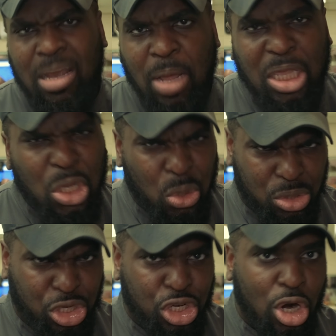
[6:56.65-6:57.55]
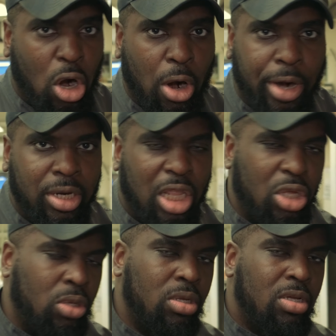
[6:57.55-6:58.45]
them a little charred, a
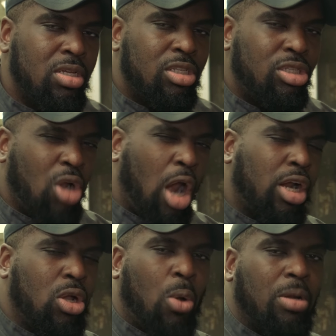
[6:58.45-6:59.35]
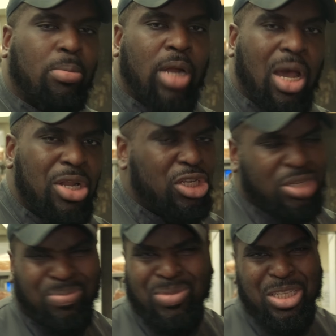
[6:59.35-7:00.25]
little dark golden
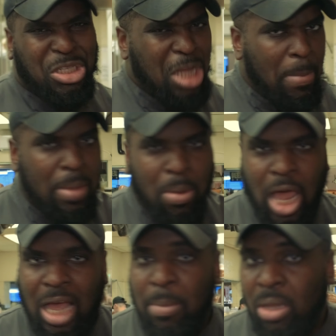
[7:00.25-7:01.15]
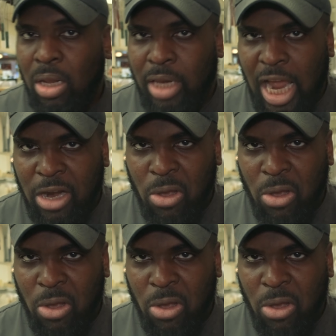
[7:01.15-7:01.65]
brownish. Some people like them a little light